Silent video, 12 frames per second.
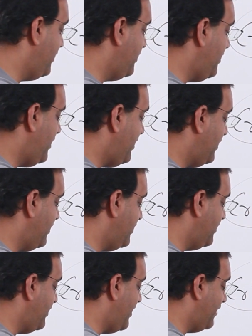in the
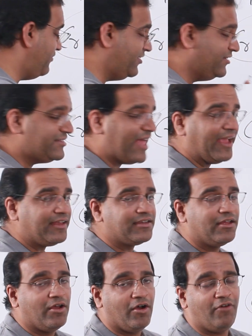Indian Evidence
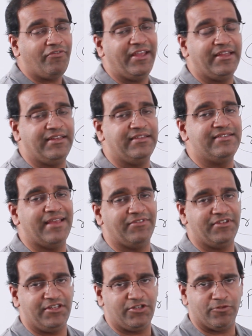Act of
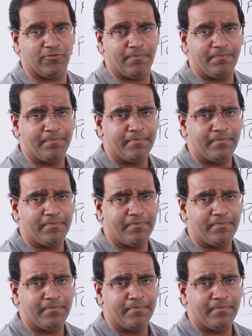1872.